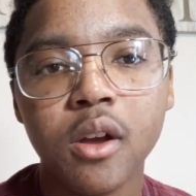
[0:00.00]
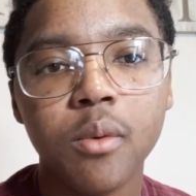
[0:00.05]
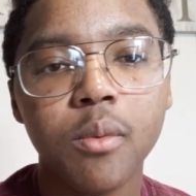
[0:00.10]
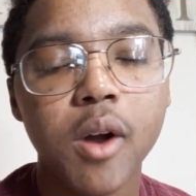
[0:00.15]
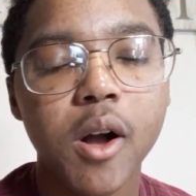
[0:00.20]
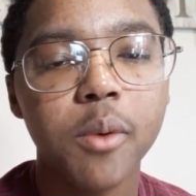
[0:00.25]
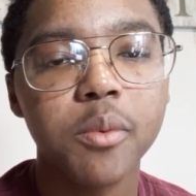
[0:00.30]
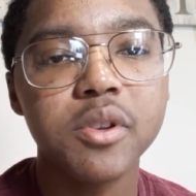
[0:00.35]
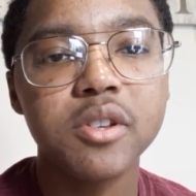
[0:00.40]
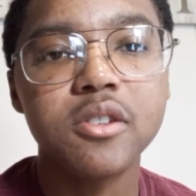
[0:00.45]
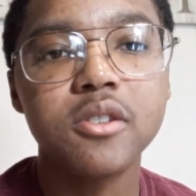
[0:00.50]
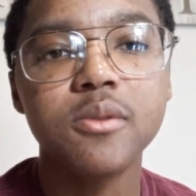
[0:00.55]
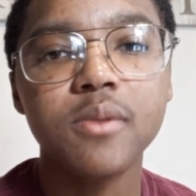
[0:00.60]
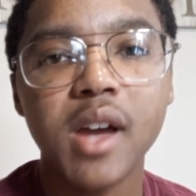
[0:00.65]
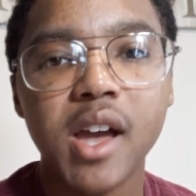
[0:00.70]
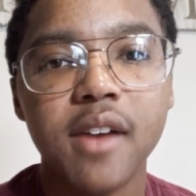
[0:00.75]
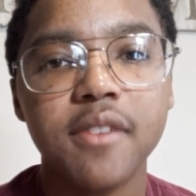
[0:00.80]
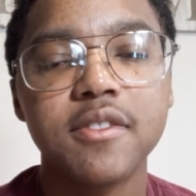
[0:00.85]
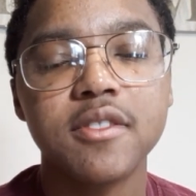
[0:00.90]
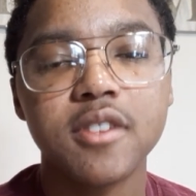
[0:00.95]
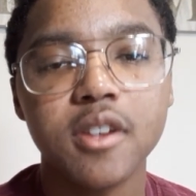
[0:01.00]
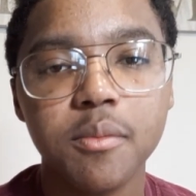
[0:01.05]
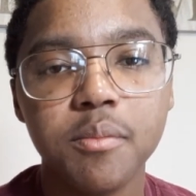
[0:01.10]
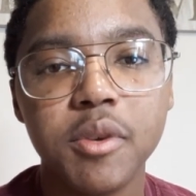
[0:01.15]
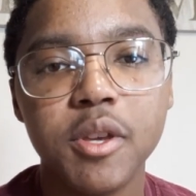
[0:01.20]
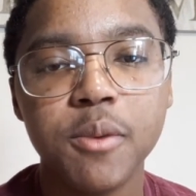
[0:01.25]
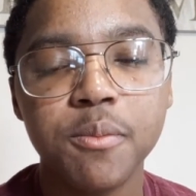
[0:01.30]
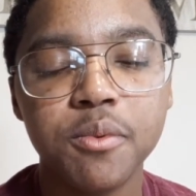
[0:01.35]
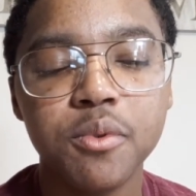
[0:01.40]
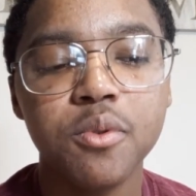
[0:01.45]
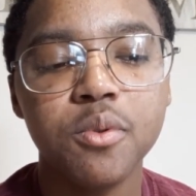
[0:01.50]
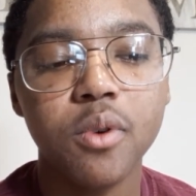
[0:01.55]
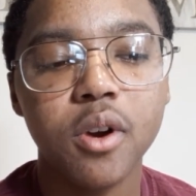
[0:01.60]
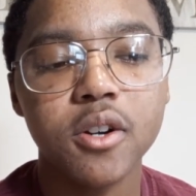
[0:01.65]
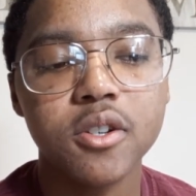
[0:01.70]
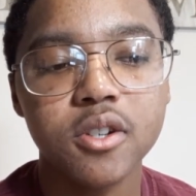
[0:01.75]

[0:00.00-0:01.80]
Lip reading: While we do have some people who are